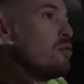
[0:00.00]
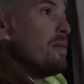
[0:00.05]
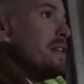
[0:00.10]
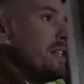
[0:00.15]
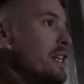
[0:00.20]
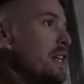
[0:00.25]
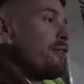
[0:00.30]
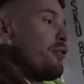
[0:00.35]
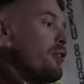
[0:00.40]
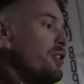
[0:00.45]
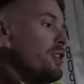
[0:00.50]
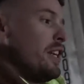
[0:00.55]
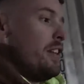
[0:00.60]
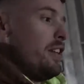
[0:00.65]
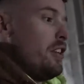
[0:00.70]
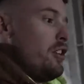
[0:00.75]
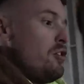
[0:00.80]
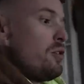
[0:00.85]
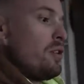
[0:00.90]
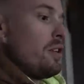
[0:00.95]
will be different,
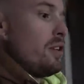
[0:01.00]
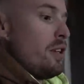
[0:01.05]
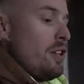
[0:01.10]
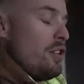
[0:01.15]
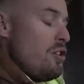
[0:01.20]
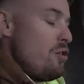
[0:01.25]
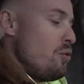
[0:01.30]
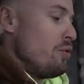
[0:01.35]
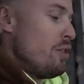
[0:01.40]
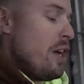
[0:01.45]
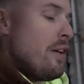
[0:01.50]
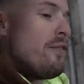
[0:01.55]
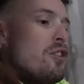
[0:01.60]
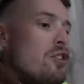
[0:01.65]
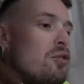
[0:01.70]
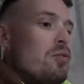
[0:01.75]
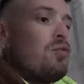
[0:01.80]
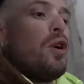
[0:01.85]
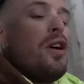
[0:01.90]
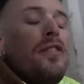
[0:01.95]
and then you'll never
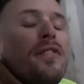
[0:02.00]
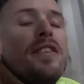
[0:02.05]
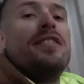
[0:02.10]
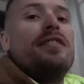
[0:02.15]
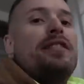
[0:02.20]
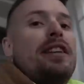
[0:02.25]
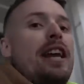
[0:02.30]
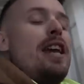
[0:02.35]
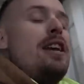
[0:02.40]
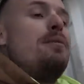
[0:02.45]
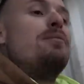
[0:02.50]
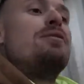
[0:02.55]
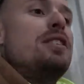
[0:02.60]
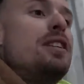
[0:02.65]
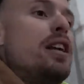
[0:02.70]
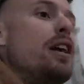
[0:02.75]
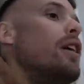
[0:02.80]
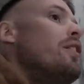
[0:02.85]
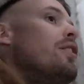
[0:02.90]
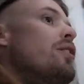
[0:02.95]
do run the same
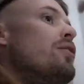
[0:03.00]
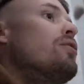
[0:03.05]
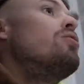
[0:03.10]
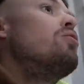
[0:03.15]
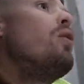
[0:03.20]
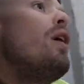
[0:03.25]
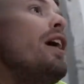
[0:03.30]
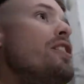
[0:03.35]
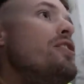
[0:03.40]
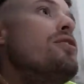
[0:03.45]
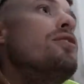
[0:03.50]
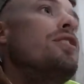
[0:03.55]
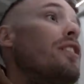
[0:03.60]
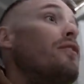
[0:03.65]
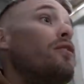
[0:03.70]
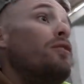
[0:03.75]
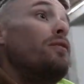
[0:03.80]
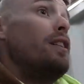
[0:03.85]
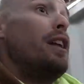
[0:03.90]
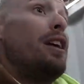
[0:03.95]
scenario twice.
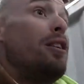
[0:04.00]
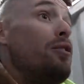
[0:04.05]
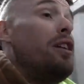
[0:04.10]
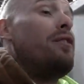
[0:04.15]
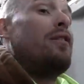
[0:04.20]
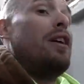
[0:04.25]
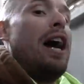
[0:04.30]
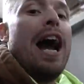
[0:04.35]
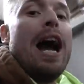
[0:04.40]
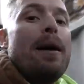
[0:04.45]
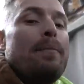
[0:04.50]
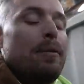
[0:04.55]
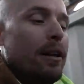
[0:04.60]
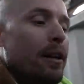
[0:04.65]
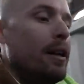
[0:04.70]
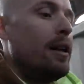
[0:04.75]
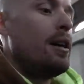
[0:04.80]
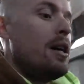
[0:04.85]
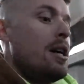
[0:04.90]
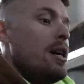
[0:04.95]
That'll never
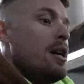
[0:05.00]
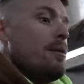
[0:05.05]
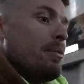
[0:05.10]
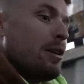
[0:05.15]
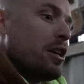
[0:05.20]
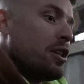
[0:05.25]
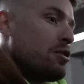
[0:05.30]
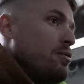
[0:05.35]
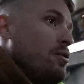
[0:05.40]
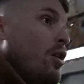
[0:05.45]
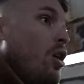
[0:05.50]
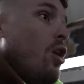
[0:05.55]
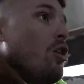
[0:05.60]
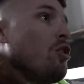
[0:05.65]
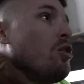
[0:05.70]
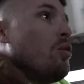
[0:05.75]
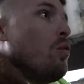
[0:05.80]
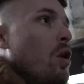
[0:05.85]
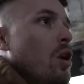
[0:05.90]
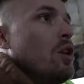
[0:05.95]
happen because
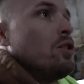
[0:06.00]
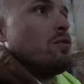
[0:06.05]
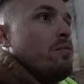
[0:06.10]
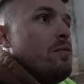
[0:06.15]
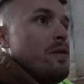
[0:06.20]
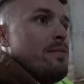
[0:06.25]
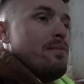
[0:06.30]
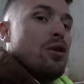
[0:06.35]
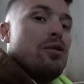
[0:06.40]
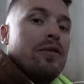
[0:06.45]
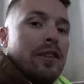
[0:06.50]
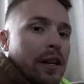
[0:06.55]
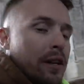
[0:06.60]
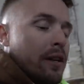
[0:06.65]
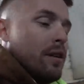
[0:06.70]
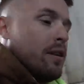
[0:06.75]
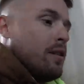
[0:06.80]
all the walls will be moving.